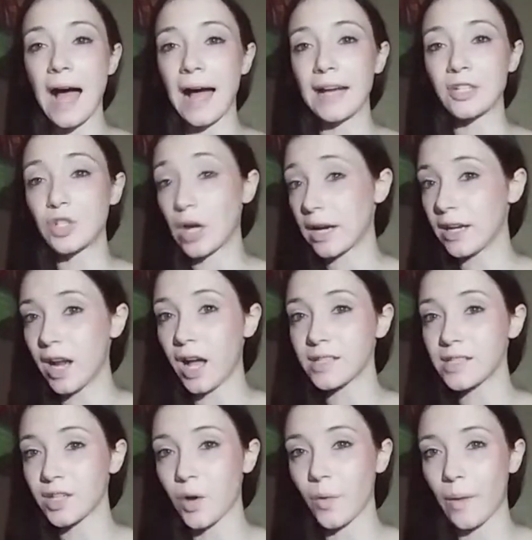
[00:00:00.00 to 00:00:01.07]
I try not
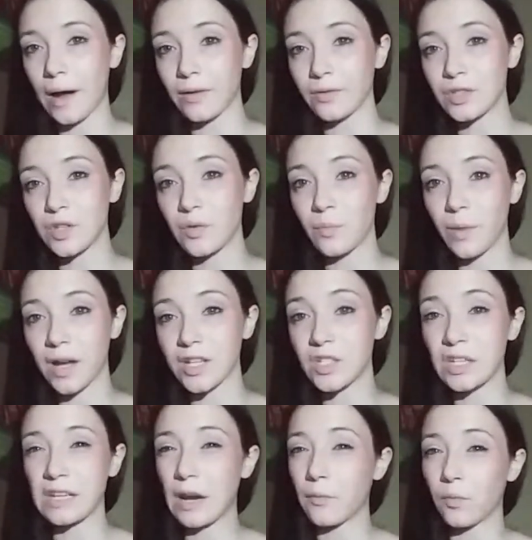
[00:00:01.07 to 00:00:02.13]
to go out too much,
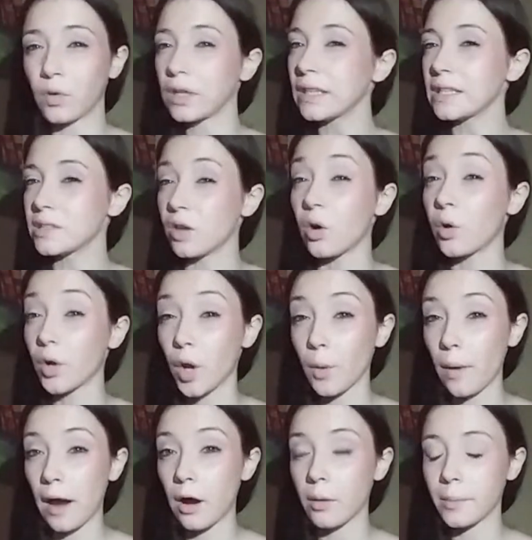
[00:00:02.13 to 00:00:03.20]
and I really don't go
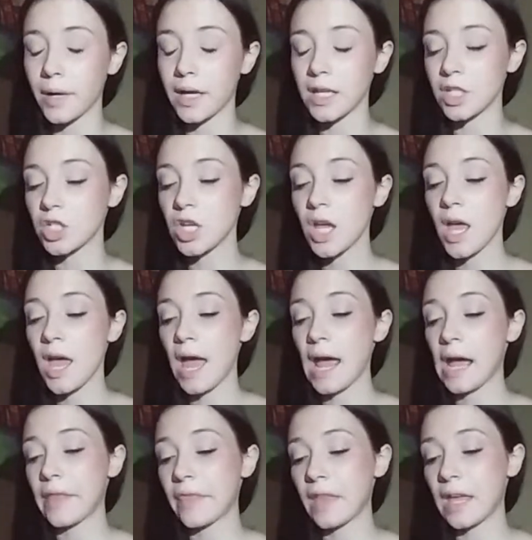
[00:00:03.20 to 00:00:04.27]
out much.
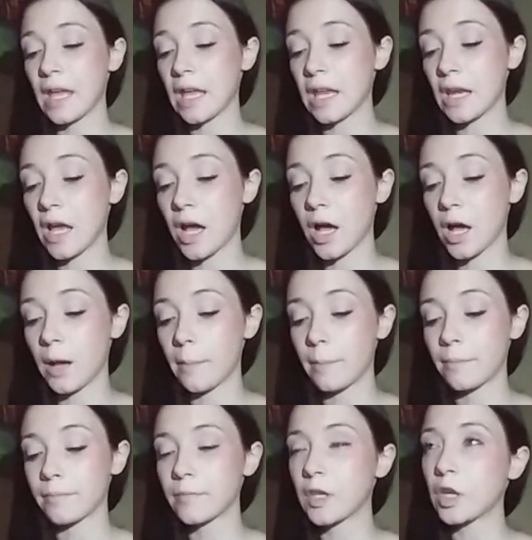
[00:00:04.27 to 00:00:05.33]
And then,
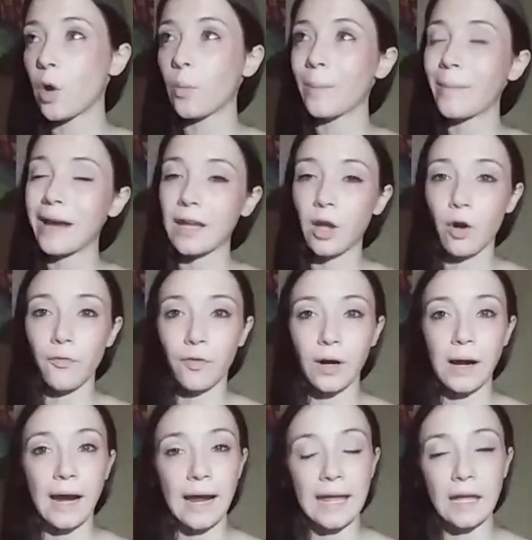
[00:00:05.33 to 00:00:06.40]
you know, we might go for a
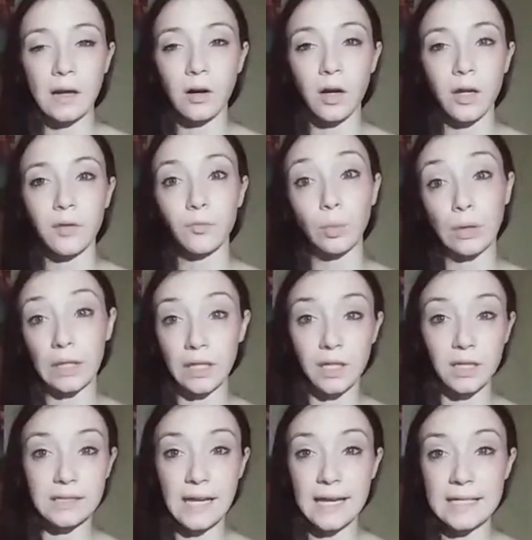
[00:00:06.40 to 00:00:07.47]
hike on really
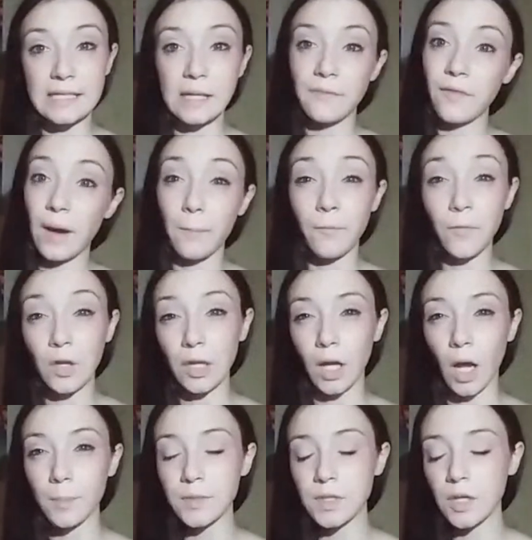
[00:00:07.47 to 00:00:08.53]
good days if I'm feeling
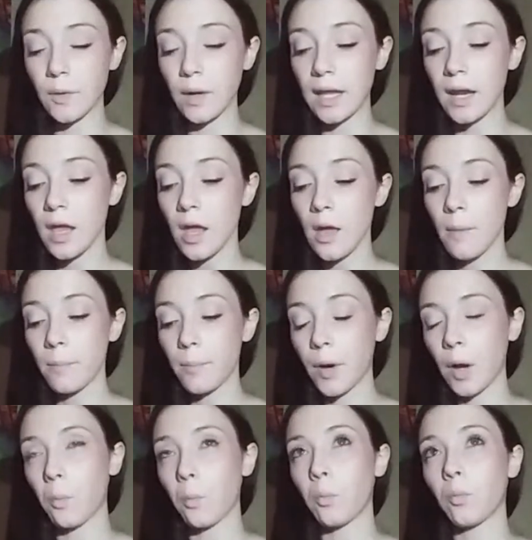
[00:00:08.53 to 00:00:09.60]
up to it.
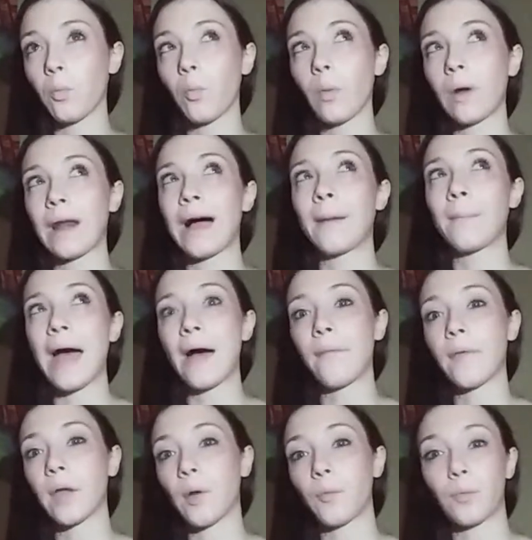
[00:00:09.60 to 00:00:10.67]
But when I'm
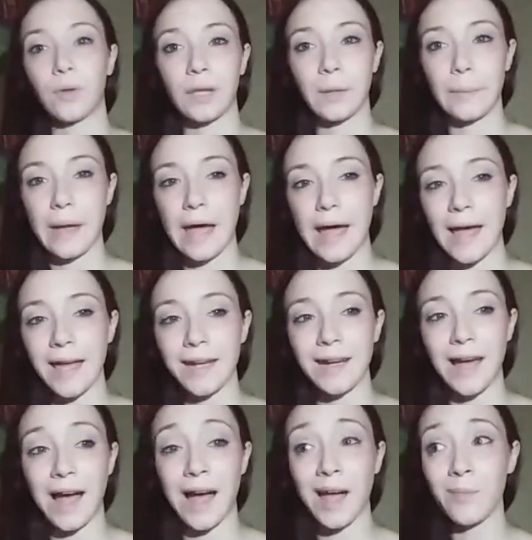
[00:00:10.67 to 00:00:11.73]
having it really bad,
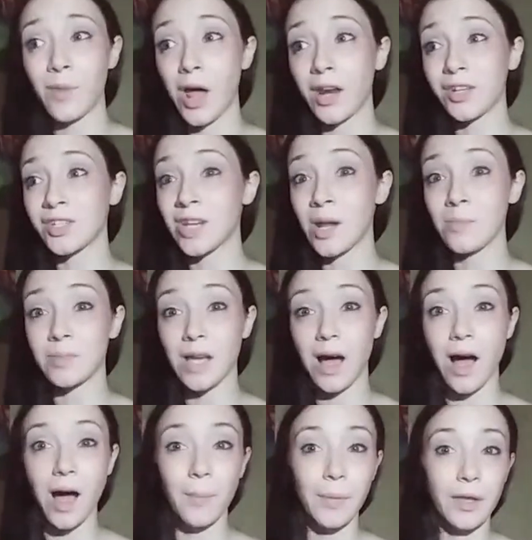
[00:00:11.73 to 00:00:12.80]
I'm not ashamed to
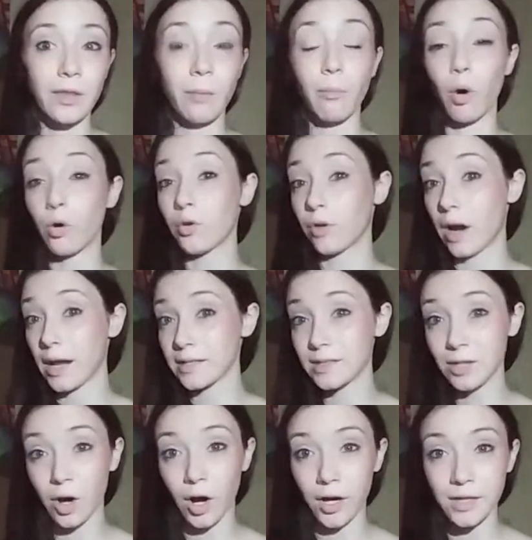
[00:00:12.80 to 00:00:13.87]
hop in the motorized
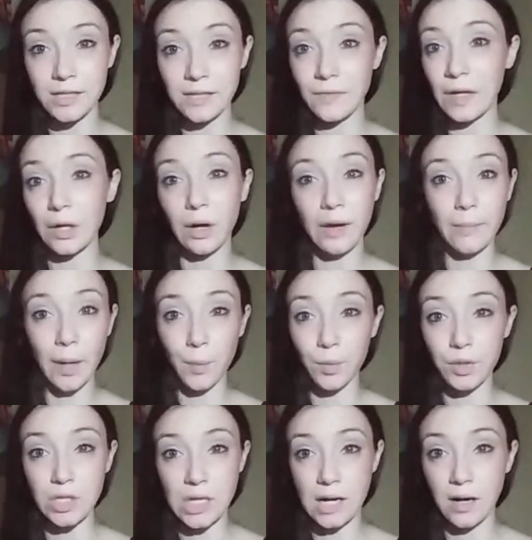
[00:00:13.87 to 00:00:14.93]
carts if I don't have my
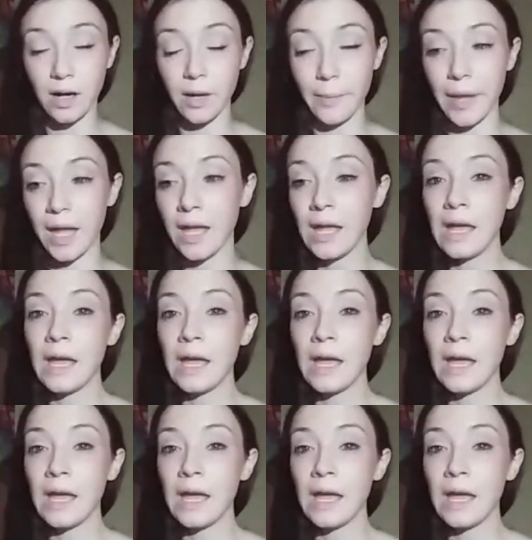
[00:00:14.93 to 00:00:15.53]
wheelchair on me.